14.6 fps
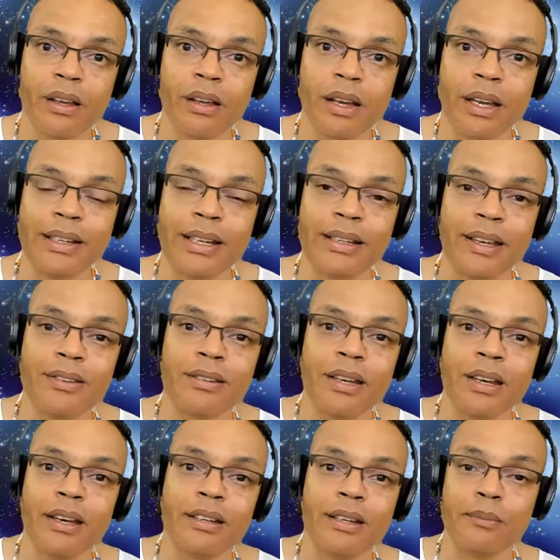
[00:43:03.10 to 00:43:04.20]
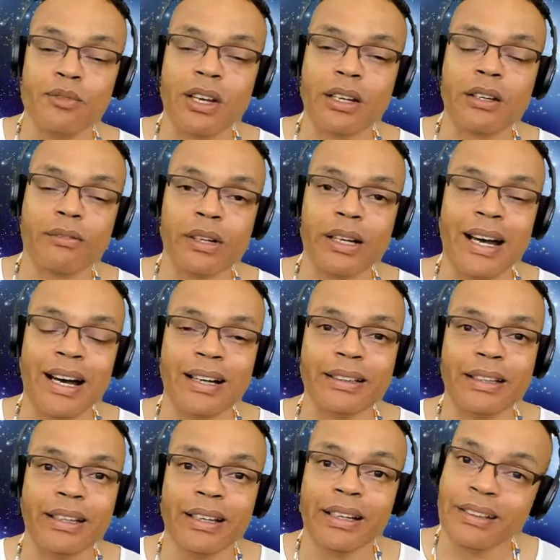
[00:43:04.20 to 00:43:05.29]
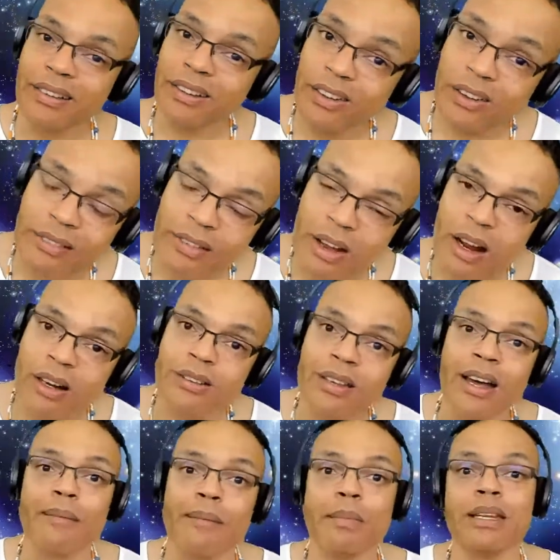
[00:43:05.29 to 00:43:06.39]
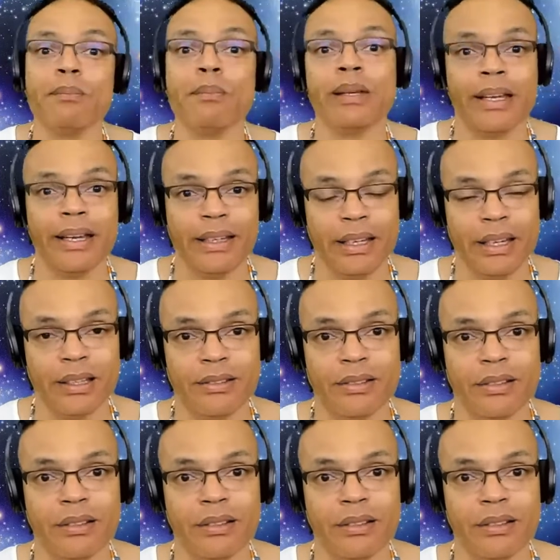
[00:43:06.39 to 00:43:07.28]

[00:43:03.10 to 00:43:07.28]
and that there's an objective reality, then you're going to have a hard time manipulating it,